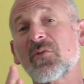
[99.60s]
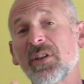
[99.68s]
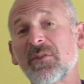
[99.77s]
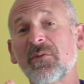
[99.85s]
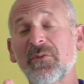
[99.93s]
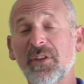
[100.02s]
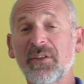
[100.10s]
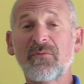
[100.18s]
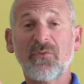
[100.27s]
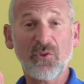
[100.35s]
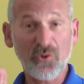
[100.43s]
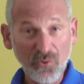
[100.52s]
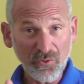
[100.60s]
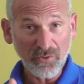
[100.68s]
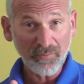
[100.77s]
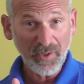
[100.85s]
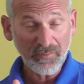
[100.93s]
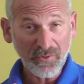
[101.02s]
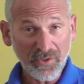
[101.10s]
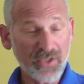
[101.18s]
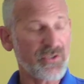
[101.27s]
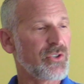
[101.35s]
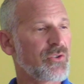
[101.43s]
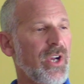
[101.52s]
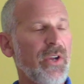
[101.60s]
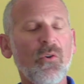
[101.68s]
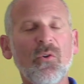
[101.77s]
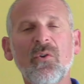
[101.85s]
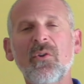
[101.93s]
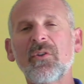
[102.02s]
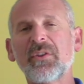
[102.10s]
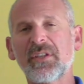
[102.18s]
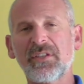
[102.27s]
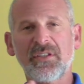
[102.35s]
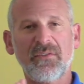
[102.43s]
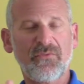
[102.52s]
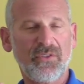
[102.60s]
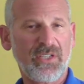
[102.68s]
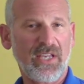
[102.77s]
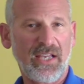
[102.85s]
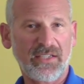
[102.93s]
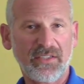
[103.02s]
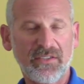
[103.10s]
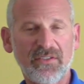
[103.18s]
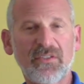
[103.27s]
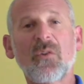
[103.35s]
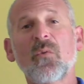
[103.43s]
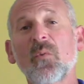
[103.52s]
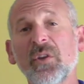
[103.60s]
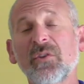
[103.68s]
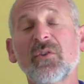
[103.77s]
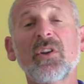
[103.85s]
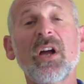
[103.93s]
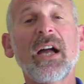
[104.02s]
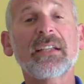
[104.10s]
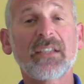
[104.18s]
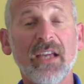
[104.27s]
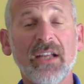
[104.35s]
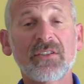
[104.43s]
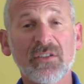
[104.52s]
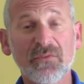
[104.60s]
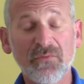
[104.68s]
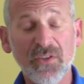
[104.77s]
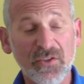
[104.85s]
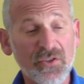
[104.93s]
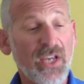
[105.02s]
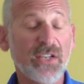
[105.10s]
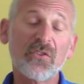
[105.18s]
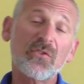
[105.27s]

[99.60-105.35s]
critical thing for you to remember is to try all these different tactics when you're not catching fish. And